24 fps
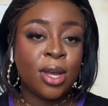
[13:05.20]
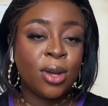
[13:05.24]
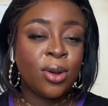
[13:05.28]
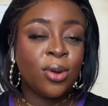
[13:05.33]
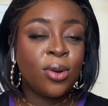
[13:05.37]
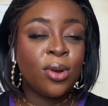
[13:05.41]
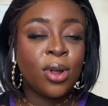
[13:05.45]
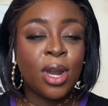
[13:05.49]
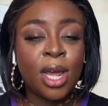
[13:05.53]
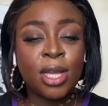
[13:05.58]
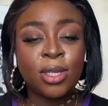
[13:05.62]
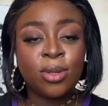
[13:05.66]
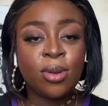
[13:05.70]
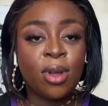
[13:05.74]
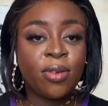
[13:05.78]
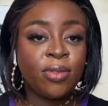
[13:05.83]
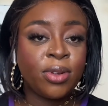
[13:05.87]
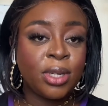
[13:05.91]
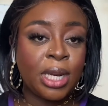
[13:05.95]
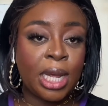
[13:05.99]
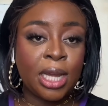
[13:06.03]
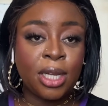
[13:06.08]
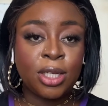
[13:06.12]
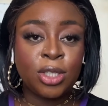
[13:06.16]
all I do every
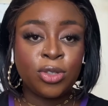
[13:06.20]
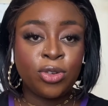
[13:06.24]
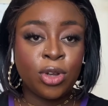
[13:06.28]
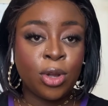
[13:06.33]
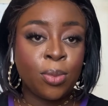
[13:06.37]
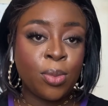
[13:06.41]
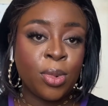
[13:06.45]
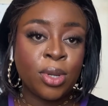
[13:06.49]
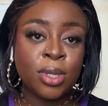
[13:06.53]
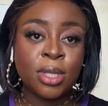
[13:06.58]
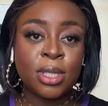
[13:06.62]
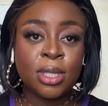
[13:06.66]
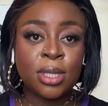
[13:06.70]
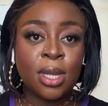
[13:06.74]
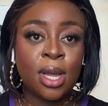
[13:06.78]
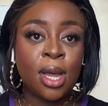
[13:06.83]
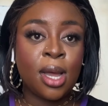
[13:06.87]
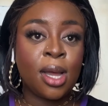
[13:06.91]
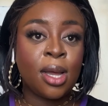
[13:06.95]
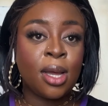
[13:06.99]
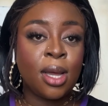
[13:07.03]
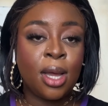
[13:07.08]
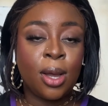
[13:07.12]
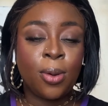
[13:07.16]
day is drink
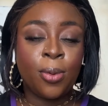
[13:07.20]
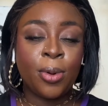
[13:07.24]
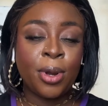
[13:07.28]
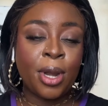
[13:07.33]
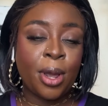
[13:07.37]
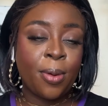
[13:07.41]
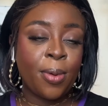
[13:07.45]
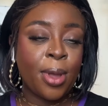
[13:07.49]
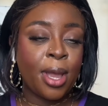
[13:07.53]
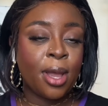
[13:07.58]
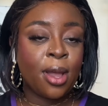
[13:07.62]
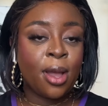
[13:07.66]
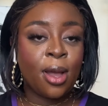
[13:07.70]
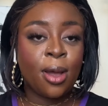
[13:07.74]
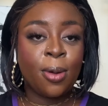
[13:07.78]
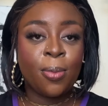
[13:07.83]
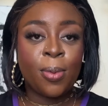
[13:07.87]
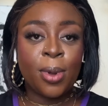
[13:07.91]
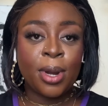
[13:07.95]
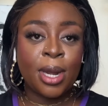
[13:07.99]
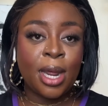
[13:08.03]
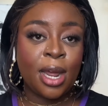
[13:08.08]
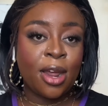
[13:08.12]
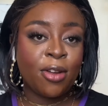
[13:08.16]
Monster when I wake up,
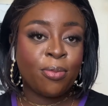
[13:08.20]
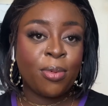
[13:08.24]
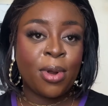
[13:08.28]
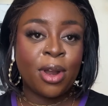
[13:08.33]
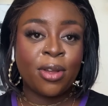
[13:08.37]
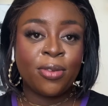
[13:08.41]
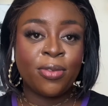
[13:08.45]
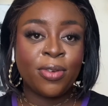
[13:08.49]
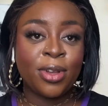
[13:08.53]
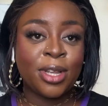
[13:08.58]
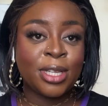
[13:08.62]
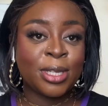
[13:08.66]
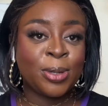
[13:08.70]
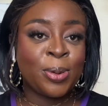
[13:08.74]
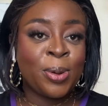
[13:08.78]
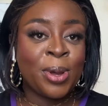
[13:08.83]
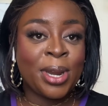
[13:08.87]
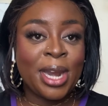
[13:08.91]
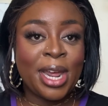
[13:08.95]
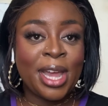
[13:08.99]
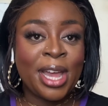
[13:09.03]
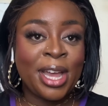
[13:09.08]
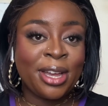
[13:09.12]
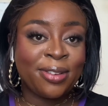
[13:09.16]
when I have breakfast,
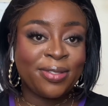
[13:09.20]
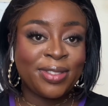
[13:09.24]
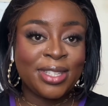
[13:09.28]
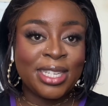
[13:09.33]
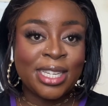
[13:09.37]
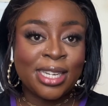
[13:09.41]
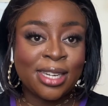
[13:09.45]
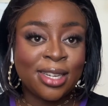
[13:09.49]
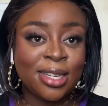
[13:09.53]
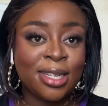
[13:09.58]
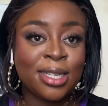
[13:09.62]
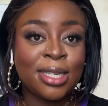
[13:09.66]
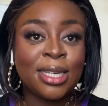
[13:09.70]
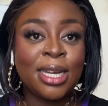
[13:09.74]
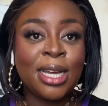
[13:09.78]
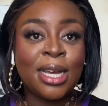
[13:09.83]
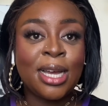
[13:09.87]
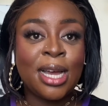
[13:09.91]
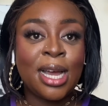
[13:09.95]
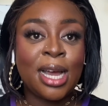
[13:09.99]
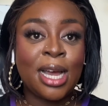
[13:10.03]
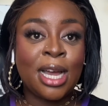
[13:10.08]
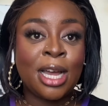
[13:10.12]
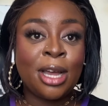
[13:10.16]
when I have dinner,
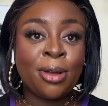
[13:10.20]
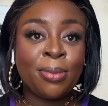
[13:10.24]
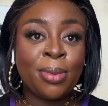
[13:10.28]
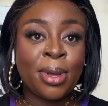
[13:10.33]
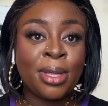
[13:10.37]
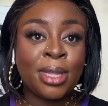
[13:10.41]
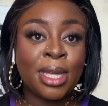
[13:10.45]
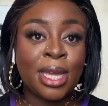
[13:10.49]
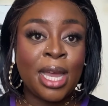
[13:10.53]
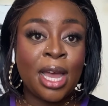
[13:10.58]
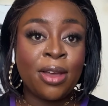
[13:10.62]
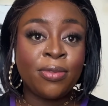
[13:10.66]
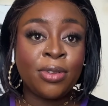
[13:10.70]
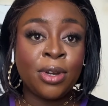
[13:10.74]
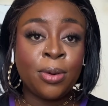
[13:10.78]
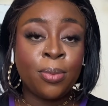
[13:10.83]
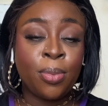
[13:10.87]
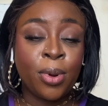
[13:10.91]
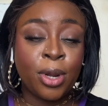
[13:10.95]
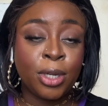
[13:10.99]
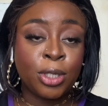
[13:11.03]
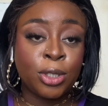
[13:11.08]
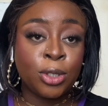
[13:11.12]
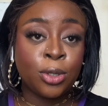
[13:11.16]
and they have an
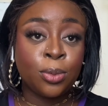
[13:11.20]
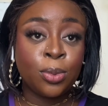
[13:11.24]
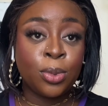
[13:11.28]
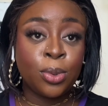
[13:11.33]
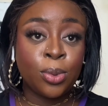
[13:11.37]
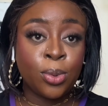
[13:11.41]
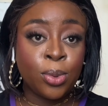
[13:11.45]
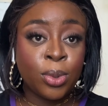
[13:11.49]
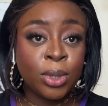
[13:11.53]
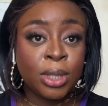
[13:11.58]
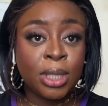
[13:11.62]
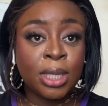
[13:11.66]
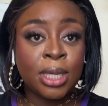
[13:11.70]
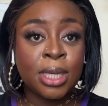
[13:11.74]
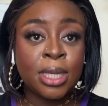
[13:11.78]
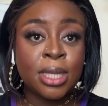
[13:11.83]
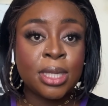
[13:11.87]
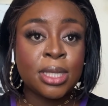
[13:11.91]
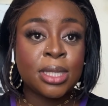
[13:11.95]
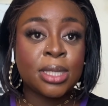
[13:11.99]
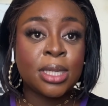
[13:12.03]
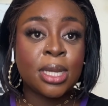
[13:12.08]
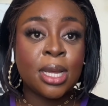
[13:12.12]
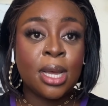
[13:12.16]
impressionable
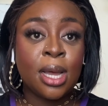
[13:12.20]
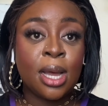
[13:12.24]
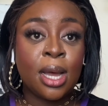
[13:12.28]
audience,